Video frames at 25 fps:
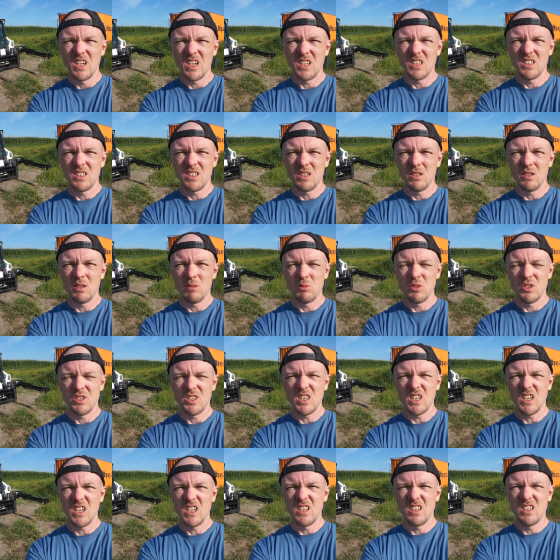I'd say number
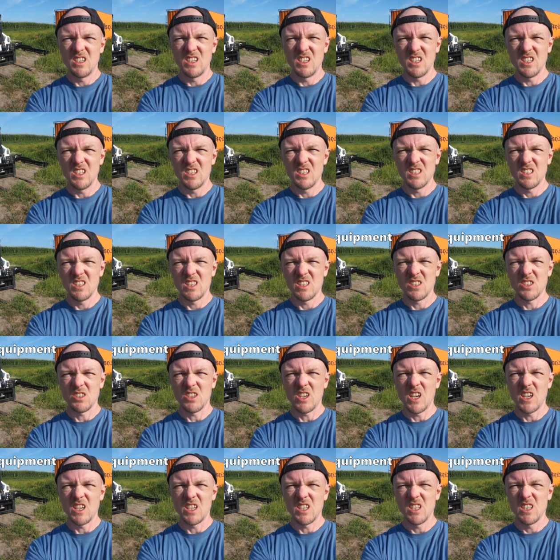10 is it's a
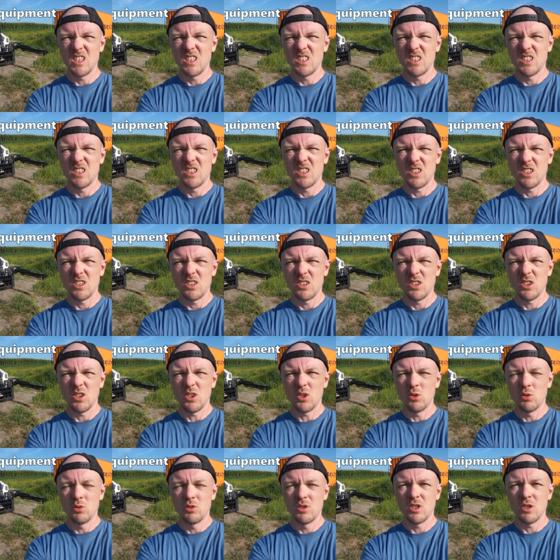lot easier to
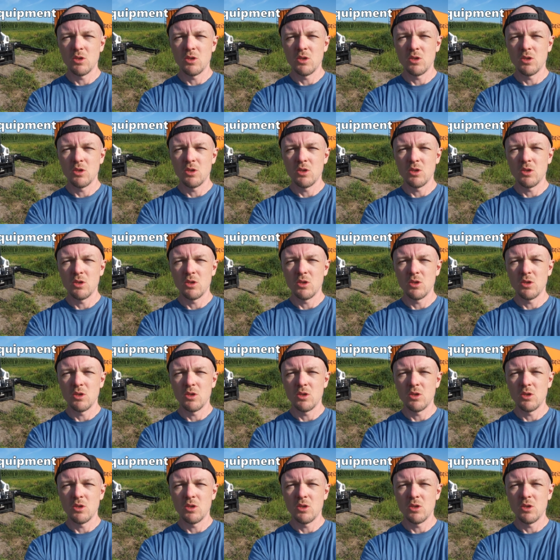own